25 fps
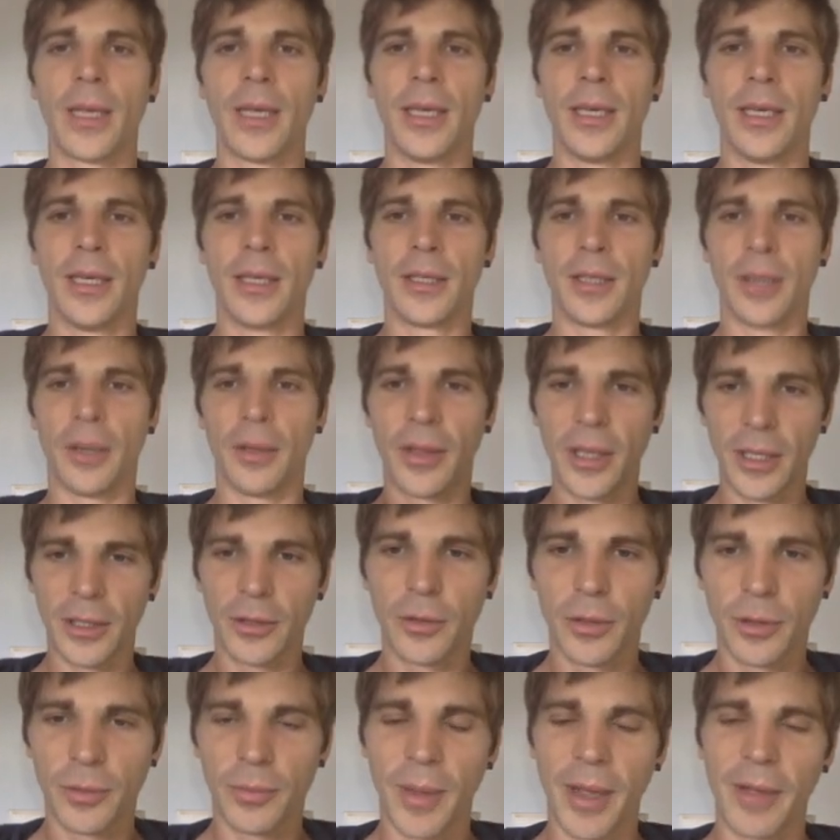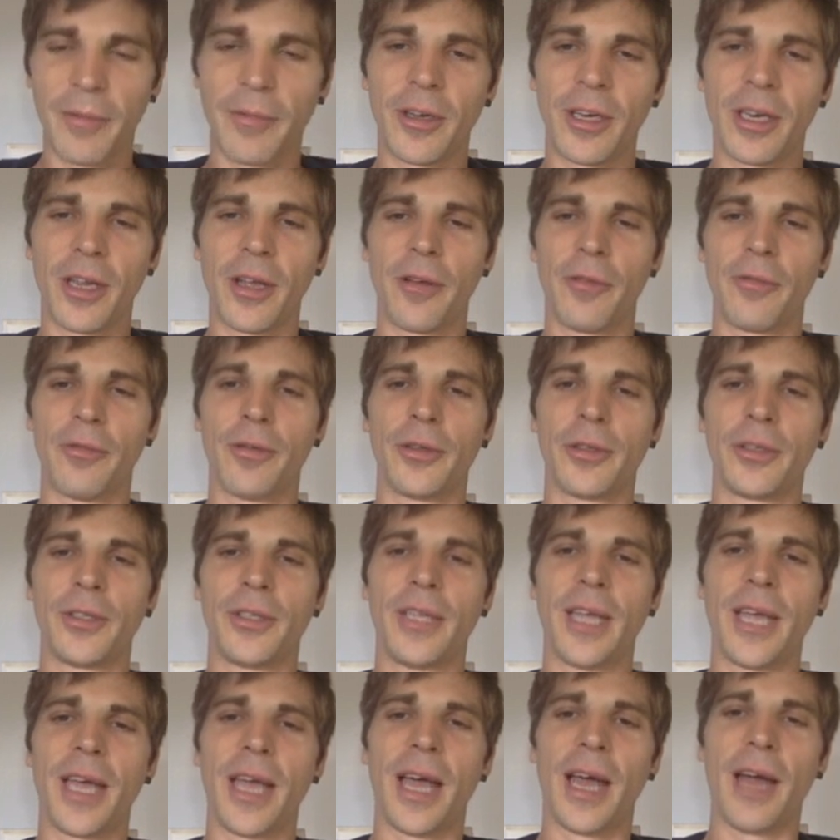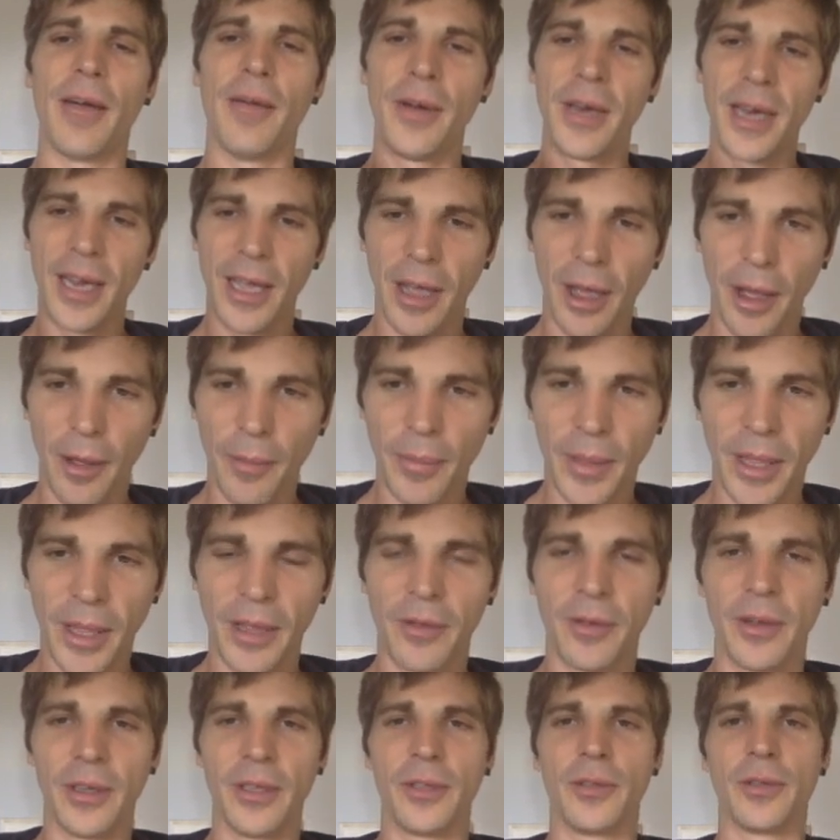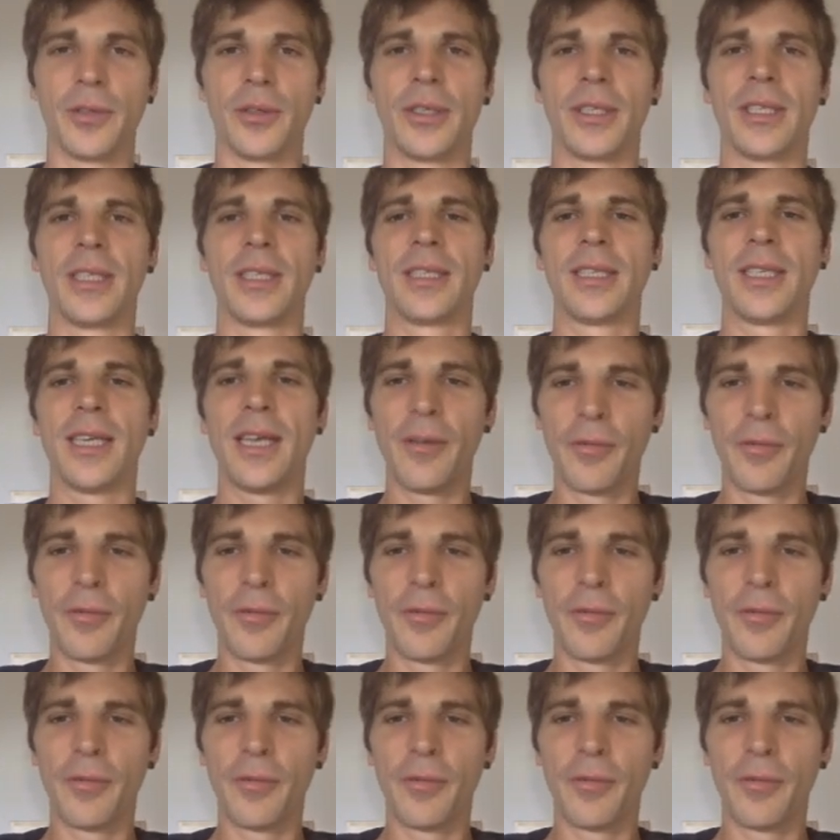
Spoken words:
So this was my video for today. I really hope that you enjoyed it.